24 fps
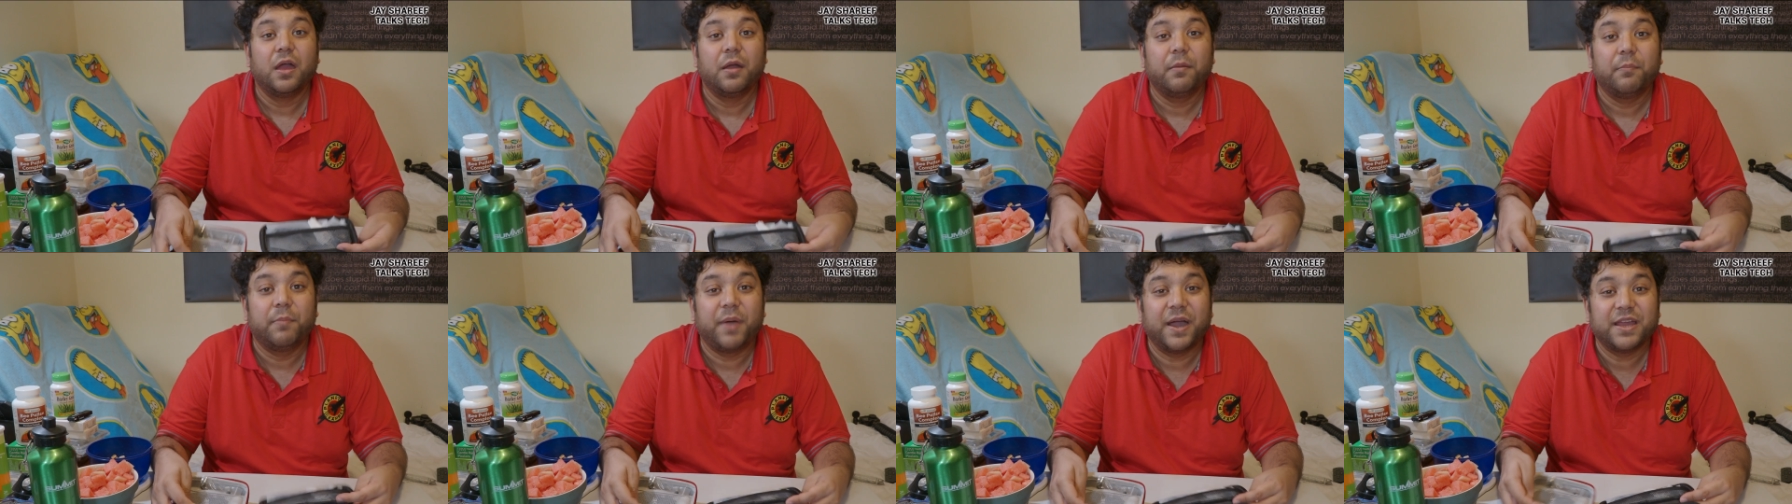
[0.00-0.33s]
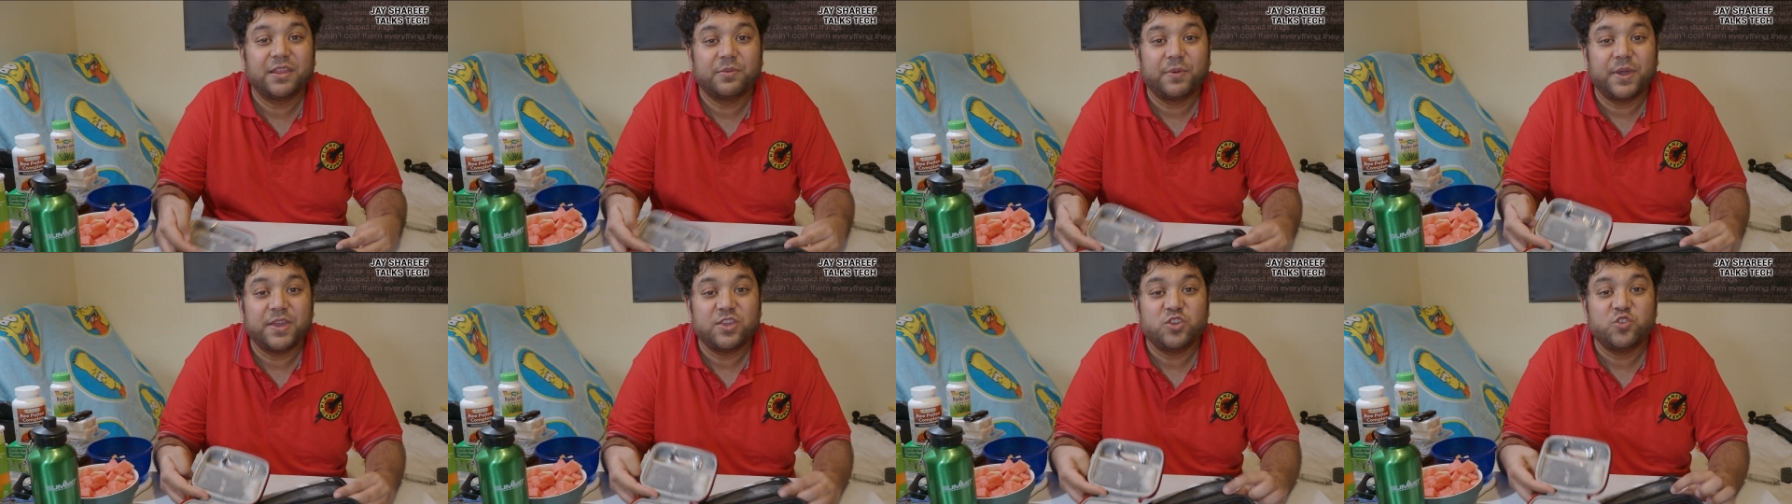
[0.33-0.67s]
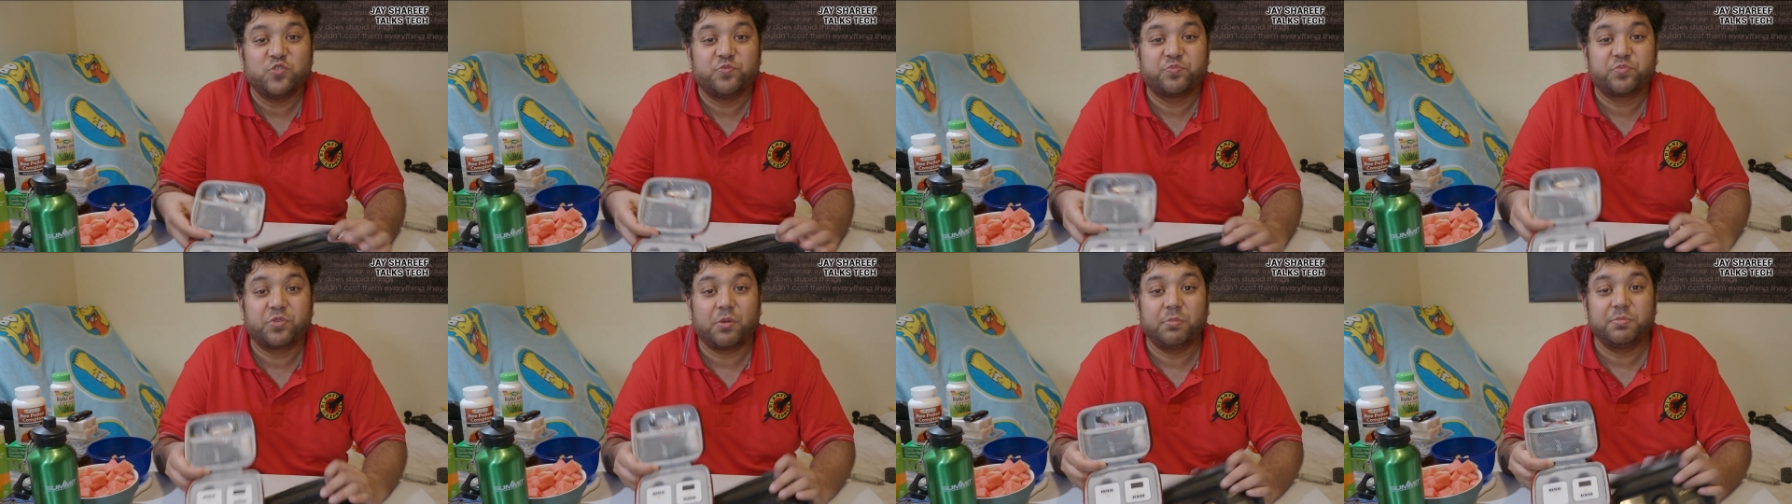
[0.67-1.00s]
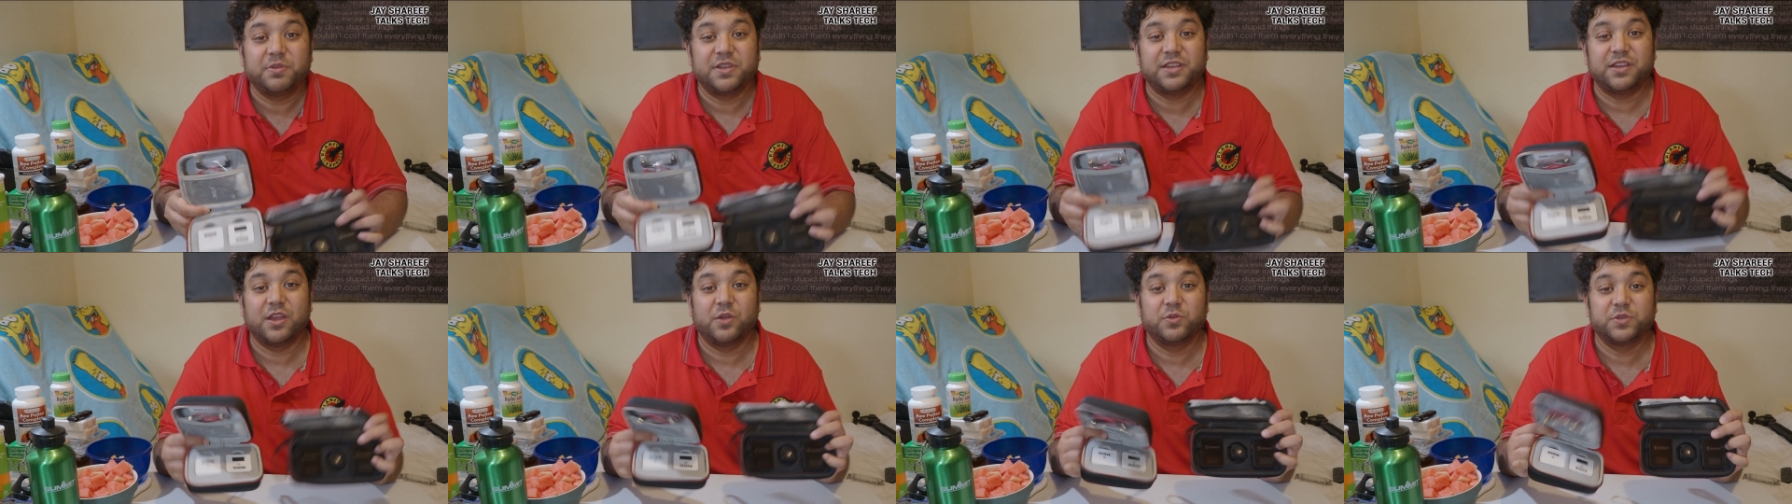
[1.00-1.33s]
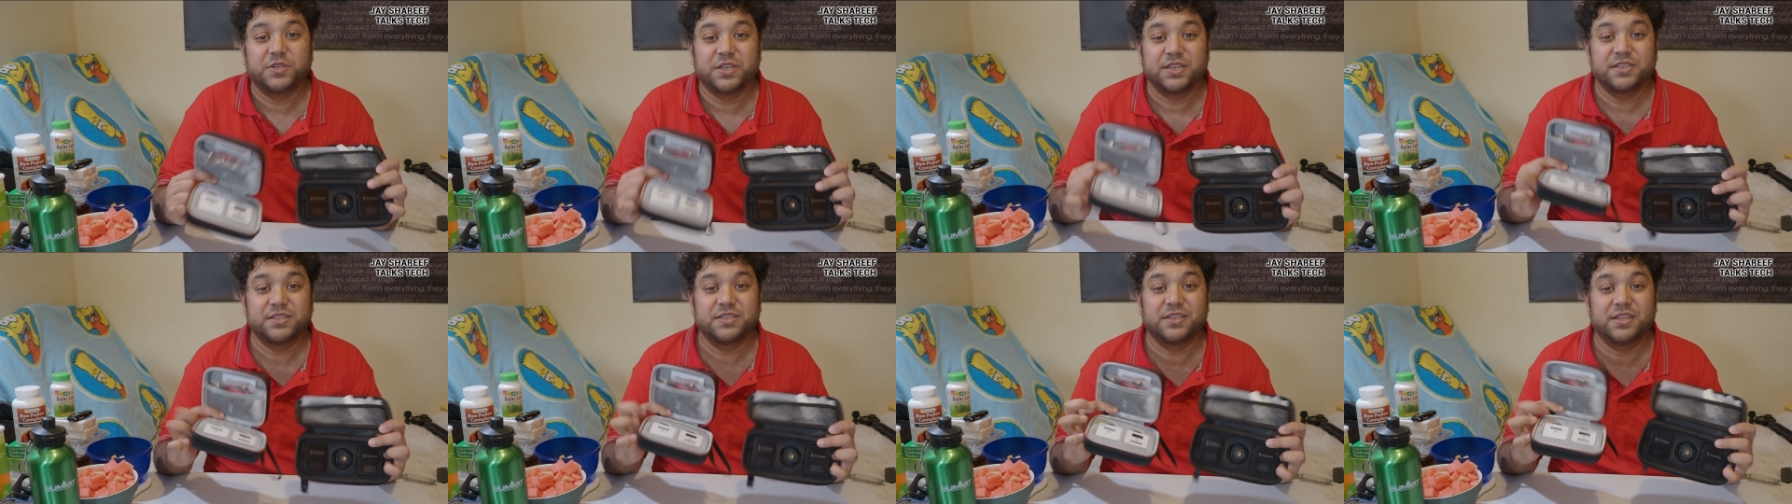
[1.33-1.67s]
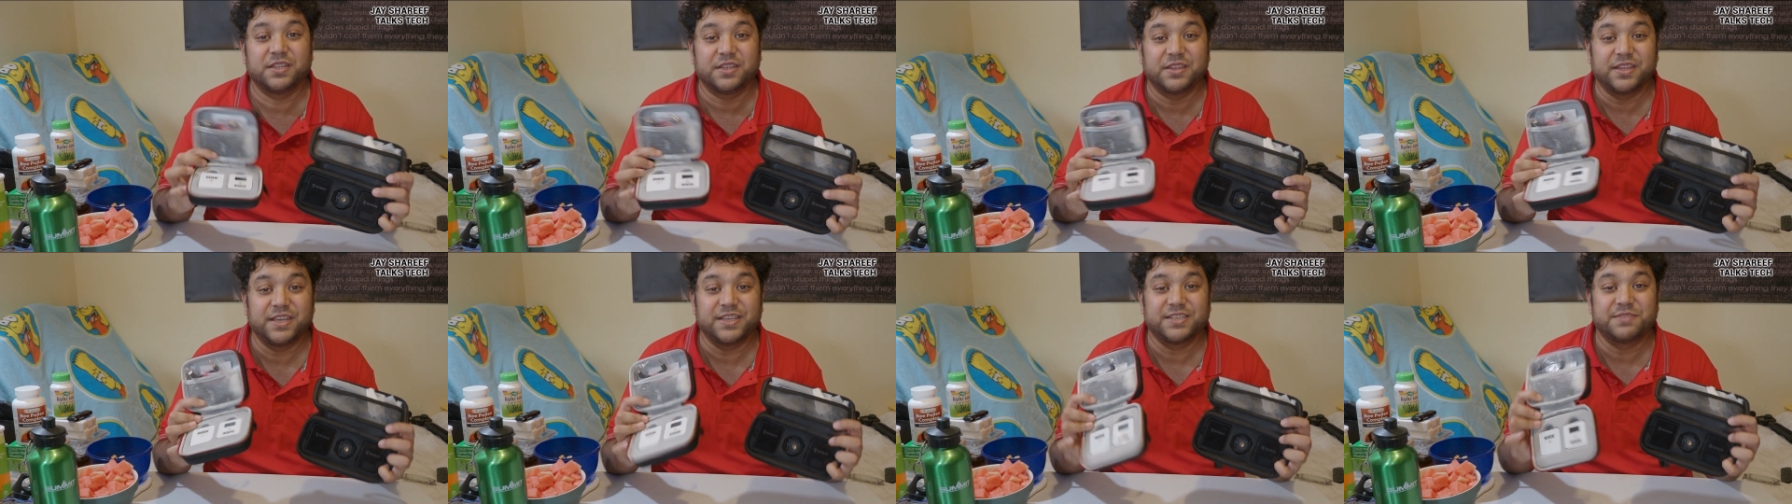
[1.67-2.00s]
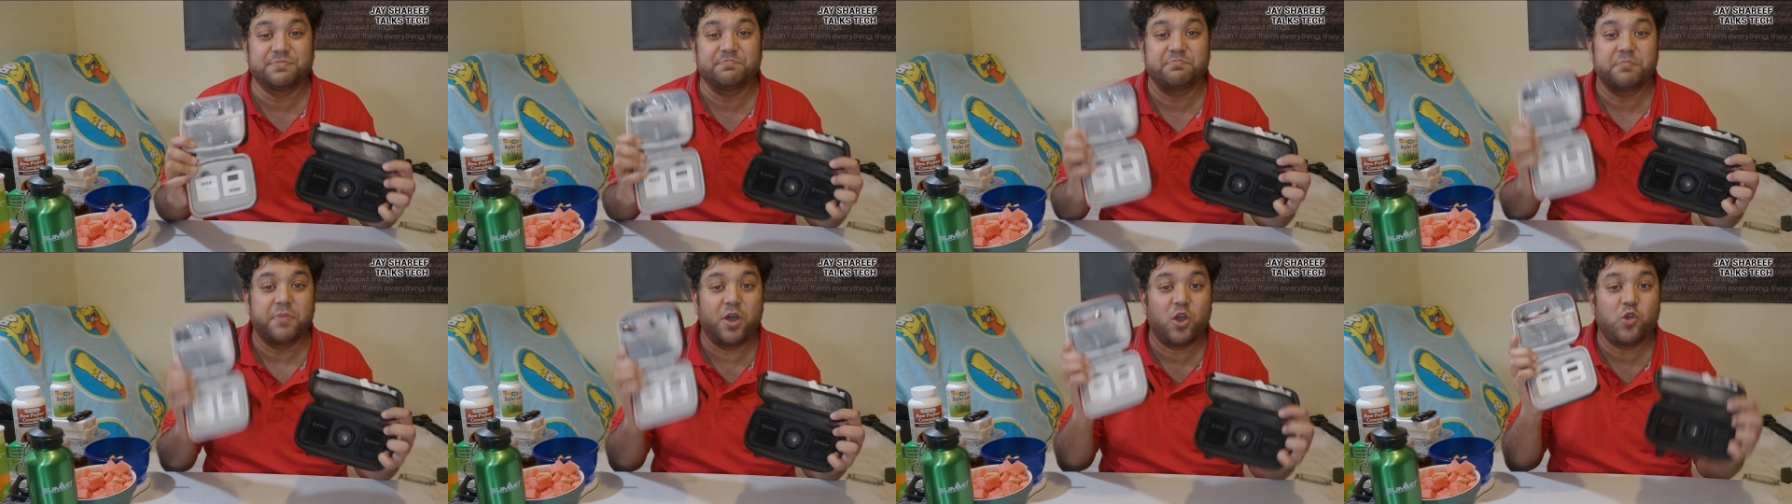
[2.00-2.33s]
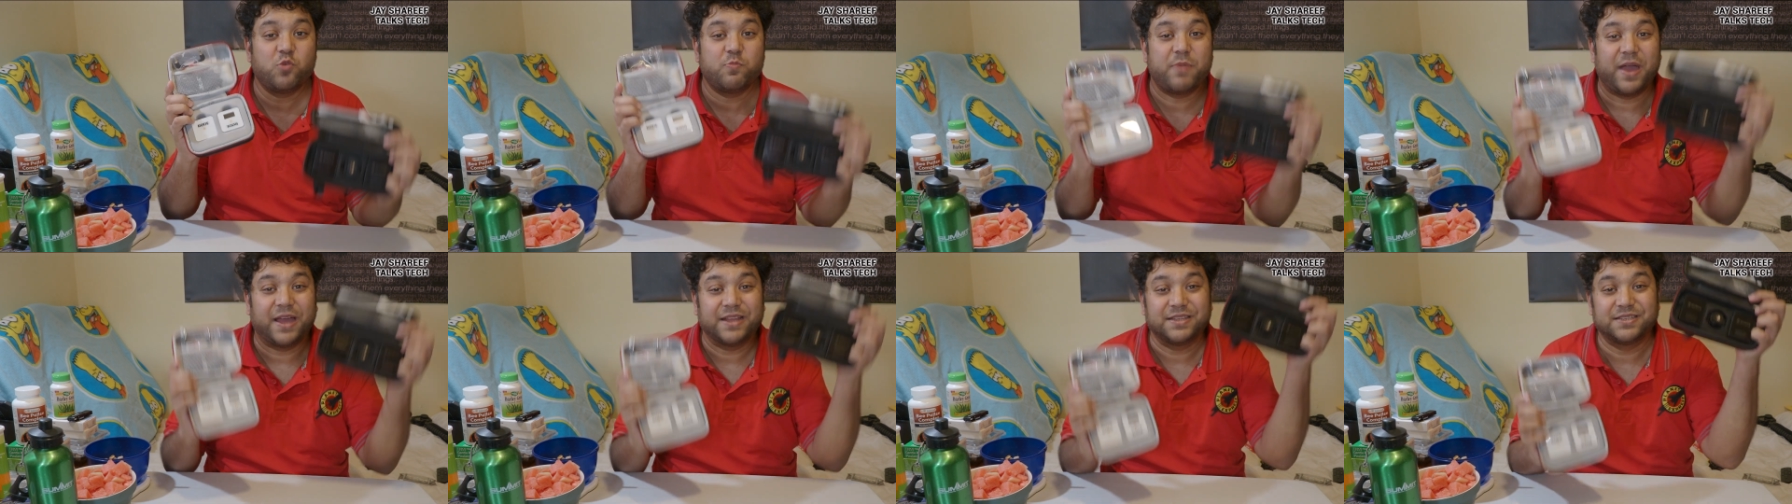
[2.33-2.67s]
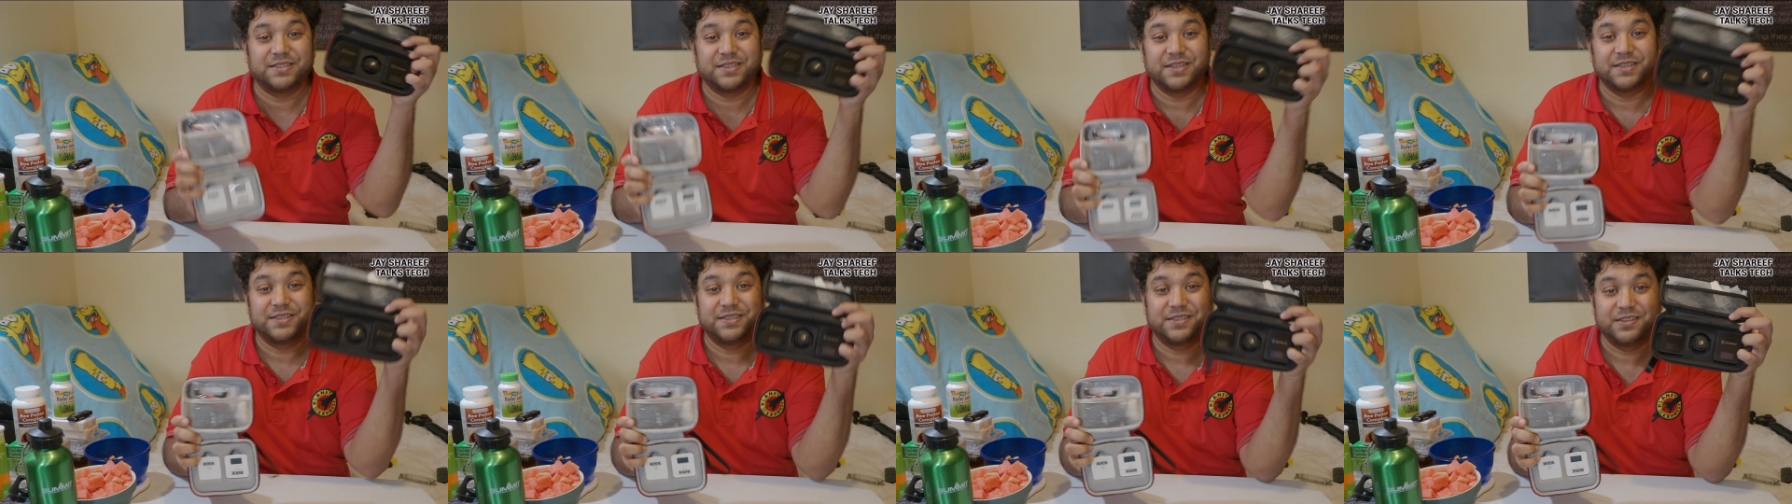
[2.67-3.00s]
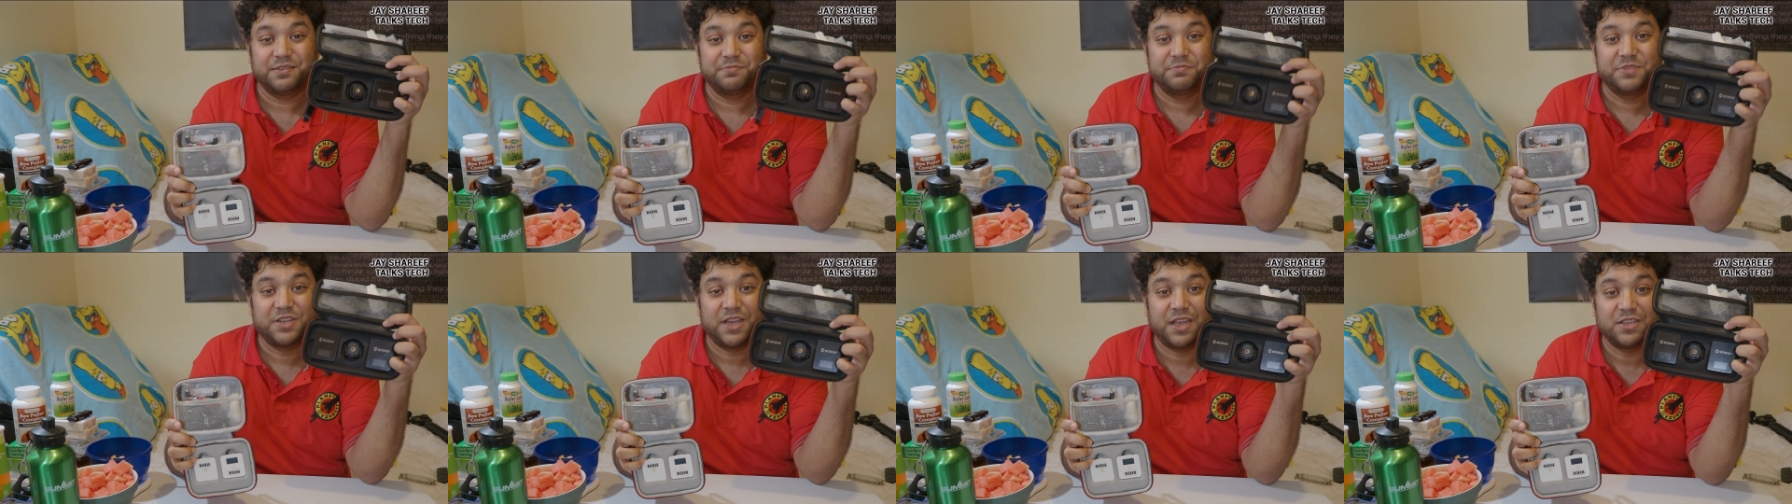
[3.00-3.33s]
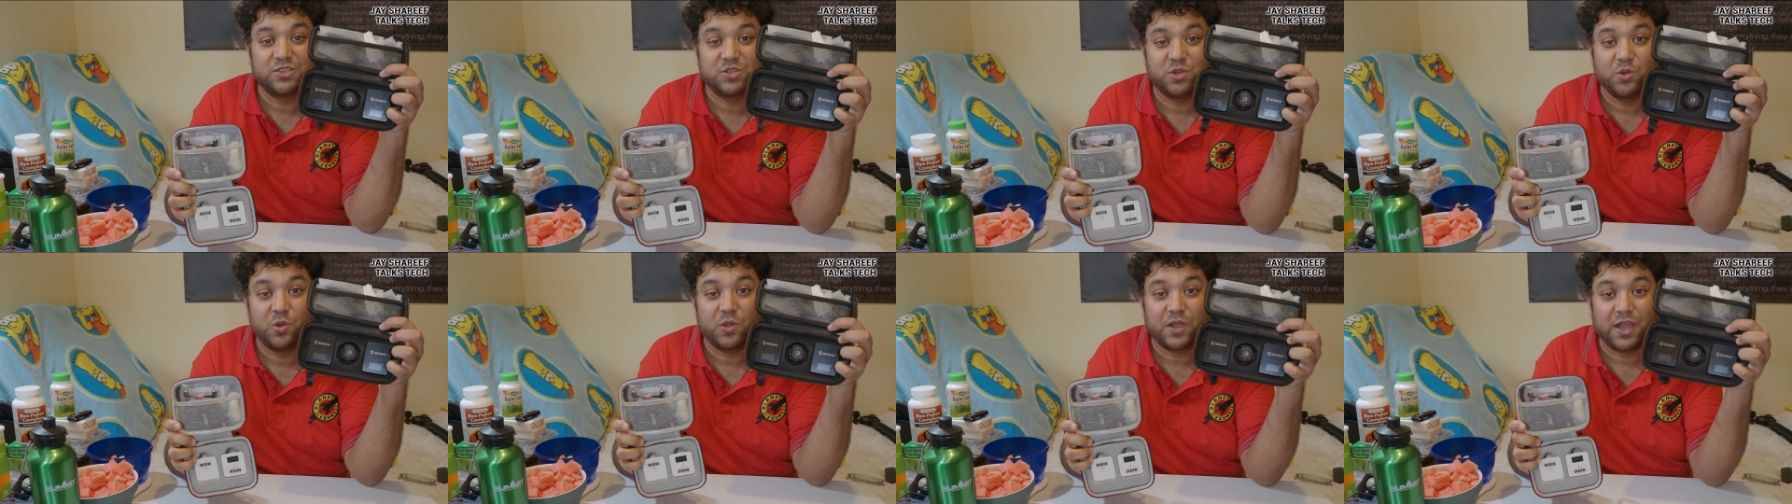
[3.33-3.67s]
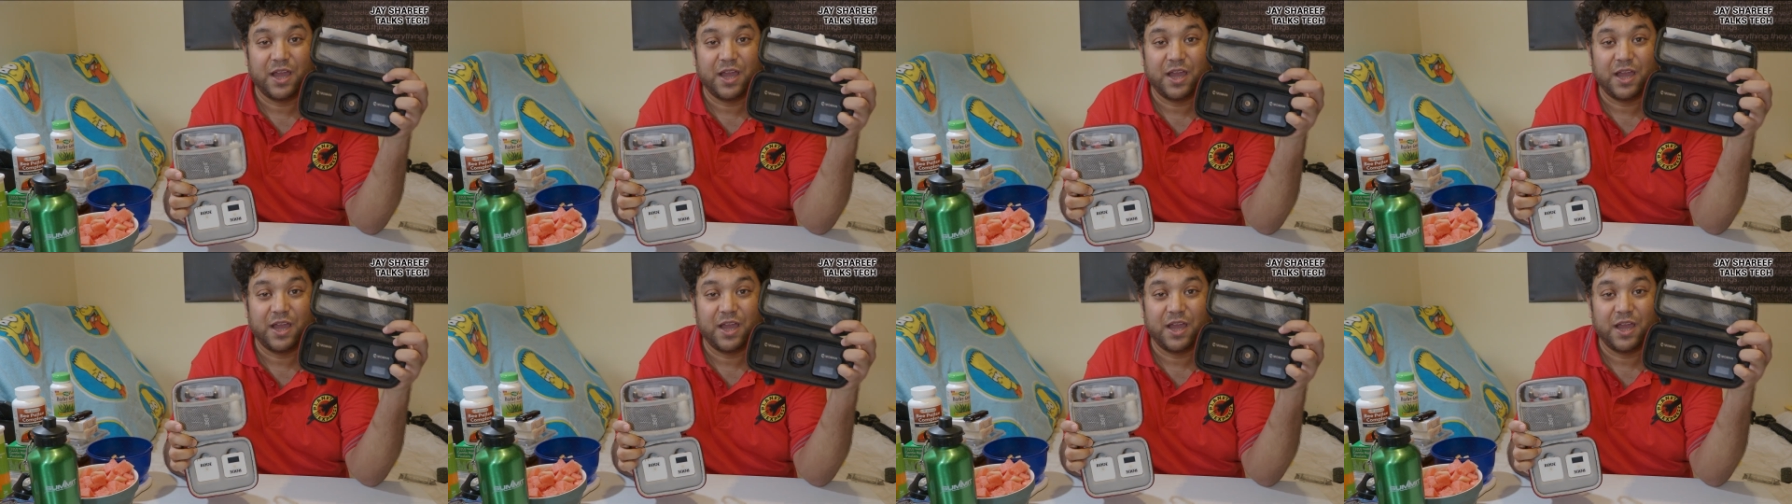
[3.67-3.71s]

By the way, you've probably noticed that this Moman system does look